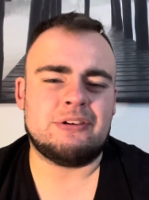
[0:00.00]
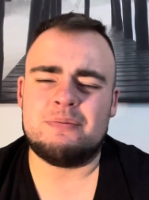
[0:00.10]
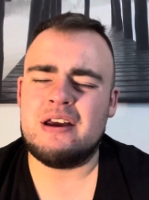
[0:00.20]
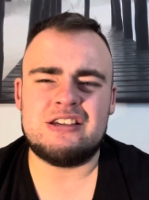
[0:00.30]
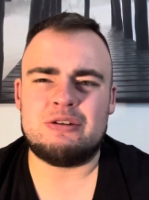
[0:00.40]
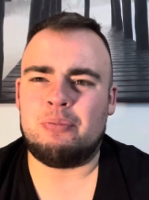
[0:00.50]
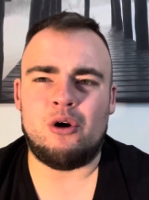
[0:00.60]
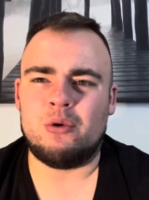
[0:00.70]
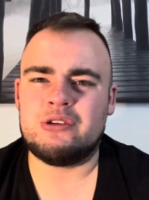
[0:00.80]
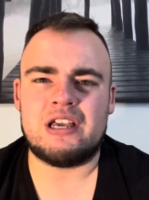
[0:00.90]
It's amazing
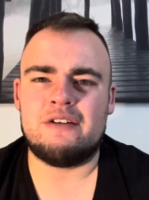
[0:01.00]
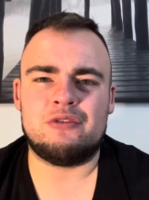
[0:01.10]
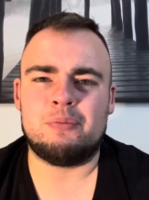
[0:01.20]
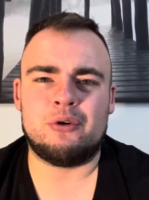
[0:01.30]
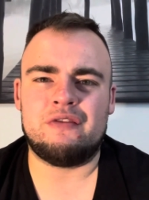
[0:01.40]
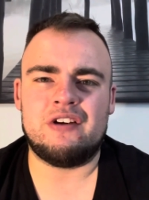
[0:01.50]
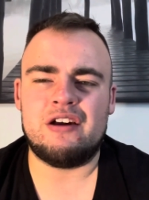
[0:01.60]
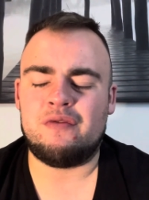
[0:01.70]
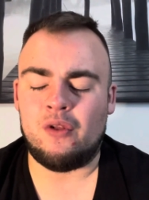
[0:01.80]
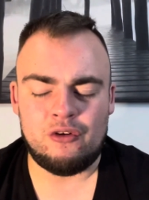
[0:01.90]
support once again from the Boro
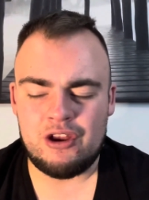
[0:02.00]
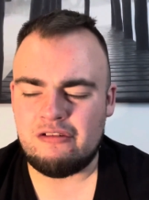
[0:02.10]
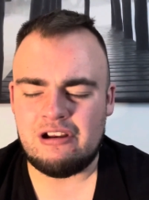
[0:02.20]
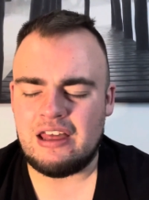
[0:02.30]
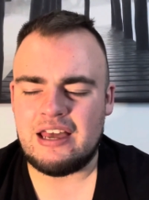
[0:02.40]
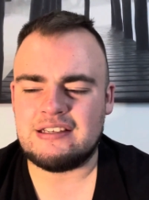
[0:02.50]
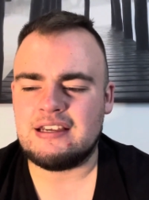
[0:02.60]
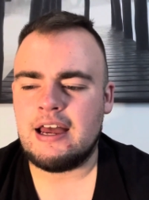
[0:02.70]
faithful, it really is.